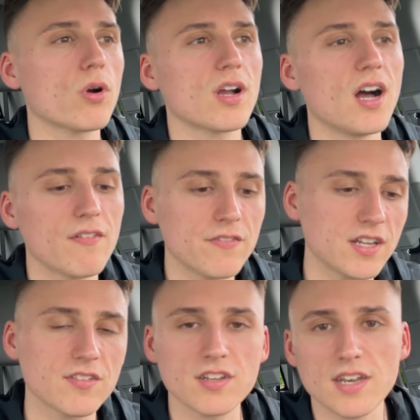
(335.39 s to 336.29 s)

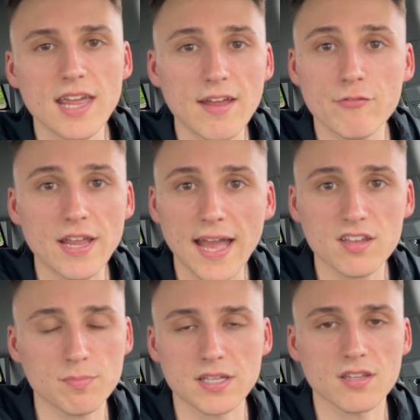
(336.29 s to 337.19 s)
confidence in every
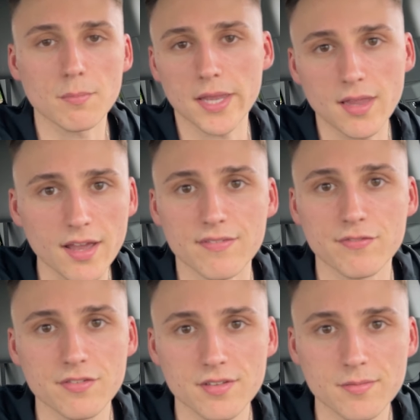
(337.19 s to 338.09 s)
aspect of my life.